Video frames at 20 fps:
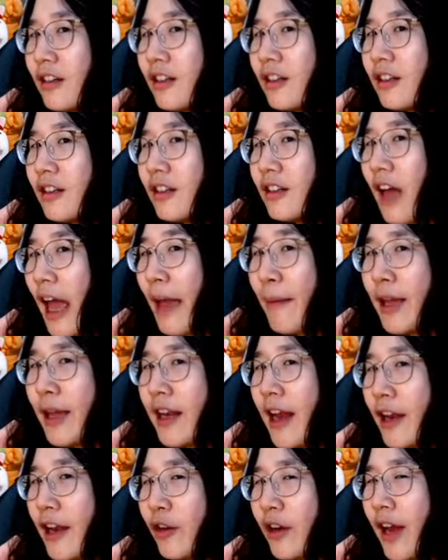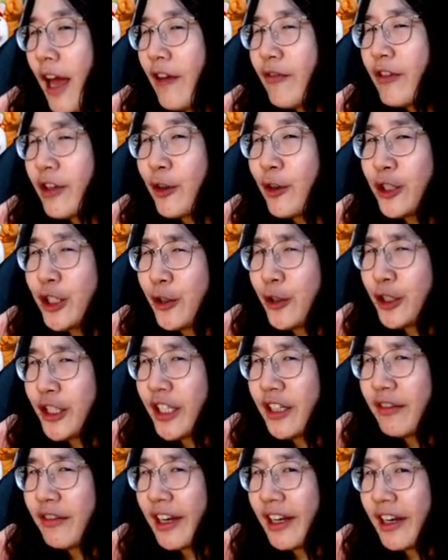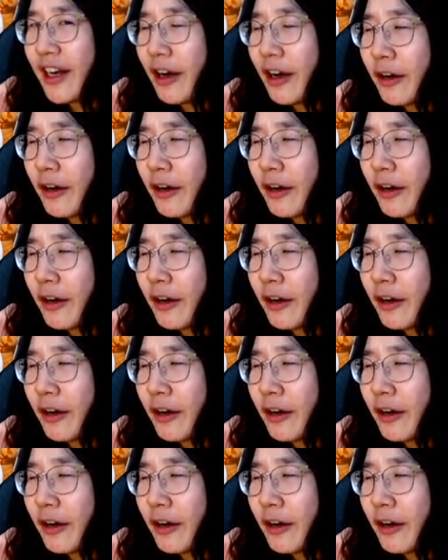I mean, I don't have a good solution right now.